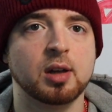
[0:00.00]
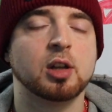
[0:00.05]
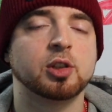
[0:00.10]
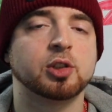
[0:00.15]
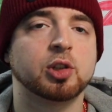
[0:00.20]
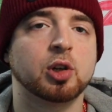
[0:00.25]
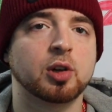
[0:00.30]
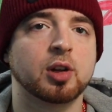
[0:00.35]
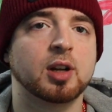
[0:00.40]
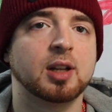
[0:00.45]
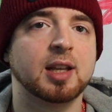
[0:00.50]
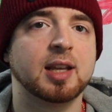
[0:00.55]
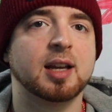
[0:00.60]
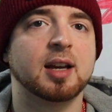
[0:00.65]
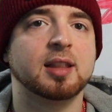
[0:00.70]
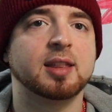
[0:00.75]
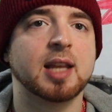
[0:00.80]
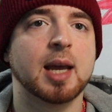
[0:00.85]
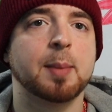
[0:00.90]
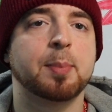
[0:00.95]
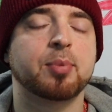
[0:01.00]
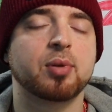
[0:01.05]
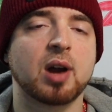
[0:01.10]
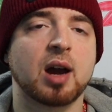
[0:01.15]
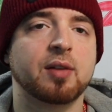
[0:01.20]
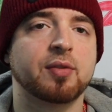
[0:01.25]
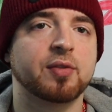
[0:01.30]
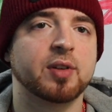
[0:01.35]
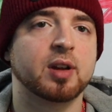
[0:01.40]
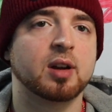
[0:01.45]
totaling a net
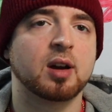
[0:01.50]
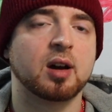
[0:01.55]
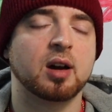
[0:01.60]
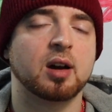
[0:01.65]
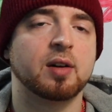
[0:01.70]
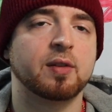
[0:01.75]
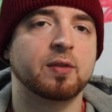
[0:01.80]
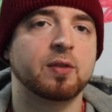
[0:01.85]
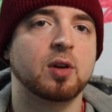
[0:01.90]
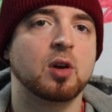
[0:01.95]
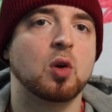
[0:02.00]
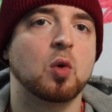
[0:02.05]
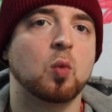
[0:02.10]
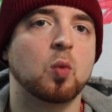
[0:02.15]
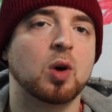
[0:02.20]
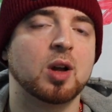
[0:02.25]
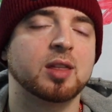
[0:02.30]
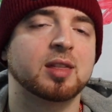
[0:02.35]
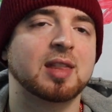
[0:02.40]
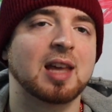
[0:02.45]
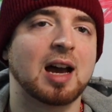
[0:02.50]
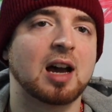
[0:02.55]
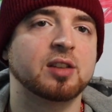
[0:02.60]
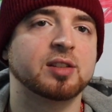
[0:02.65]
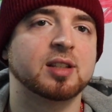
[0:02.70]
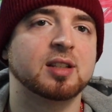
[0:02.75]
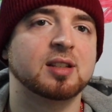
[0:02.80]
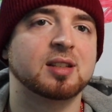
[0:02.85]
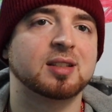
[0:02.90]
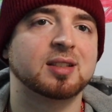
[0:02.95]
profit of
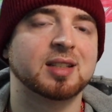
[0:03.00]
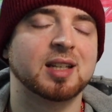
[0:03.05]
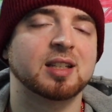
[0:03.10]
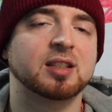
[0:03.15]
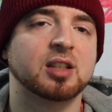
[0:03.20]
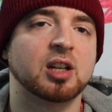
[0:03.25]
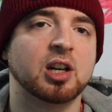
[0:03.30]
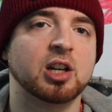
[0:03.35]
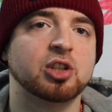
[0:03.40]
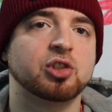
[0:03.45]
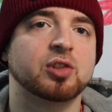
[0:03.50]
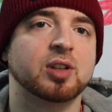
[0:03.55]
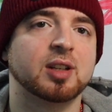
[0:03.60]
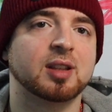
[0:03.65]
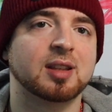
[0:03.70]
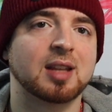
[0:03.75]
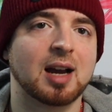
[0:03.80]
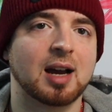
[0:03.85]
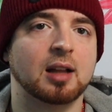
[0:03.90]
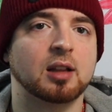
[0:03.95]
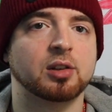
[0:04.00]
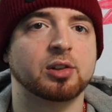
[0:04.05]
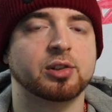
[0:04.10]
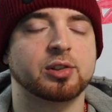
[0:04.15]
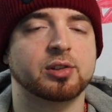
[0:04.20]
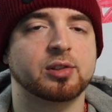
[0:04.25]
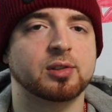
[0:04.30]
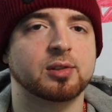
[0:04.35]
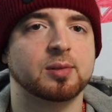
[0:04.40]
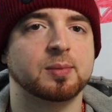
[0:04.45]

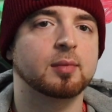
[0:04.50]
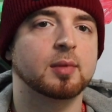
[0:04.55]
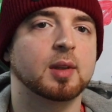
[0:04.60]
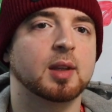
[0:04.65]
$1,600.